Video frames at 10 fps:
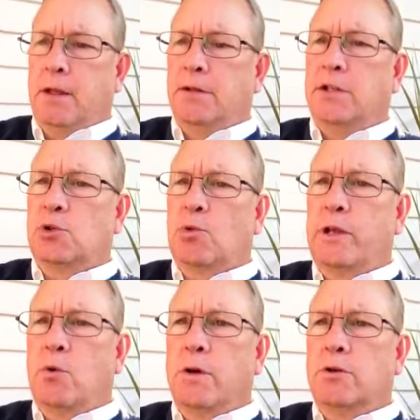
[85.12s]
This
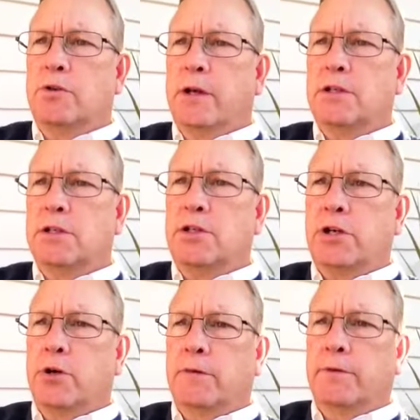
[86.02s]
week we'll
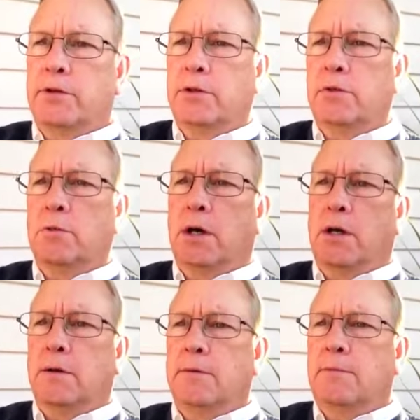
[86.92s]
transition over
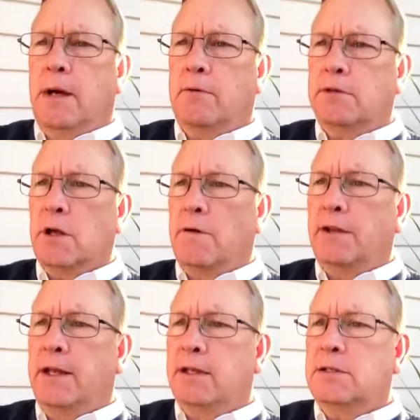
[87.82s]
to Microsoft
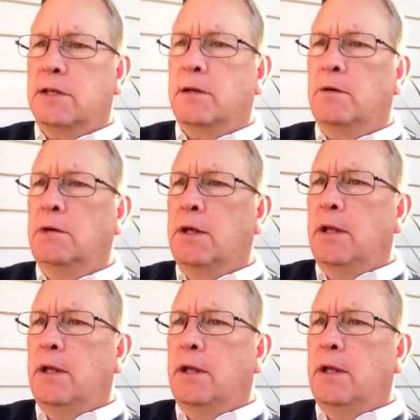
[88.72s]
Excel